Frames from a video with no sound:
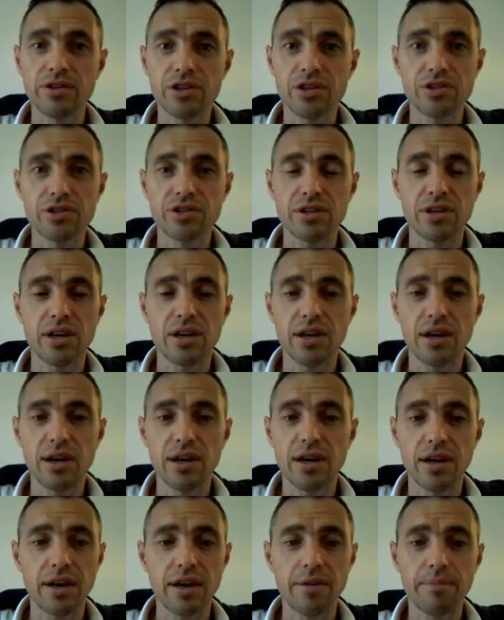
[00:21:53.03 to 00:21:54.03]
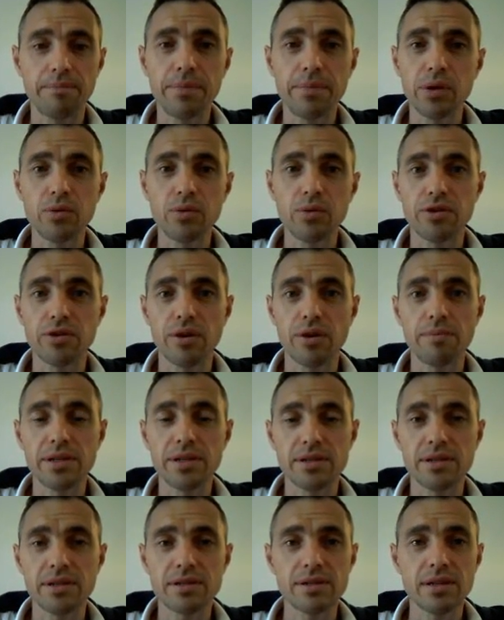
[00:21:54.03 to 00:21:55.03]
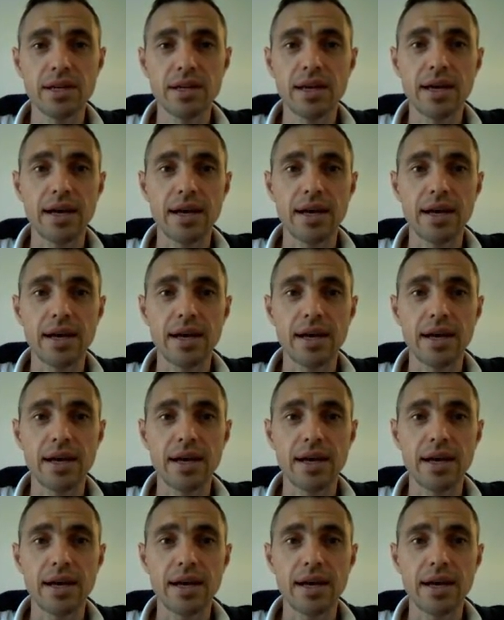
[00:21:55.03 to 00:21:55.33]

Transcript: just um, build your own business.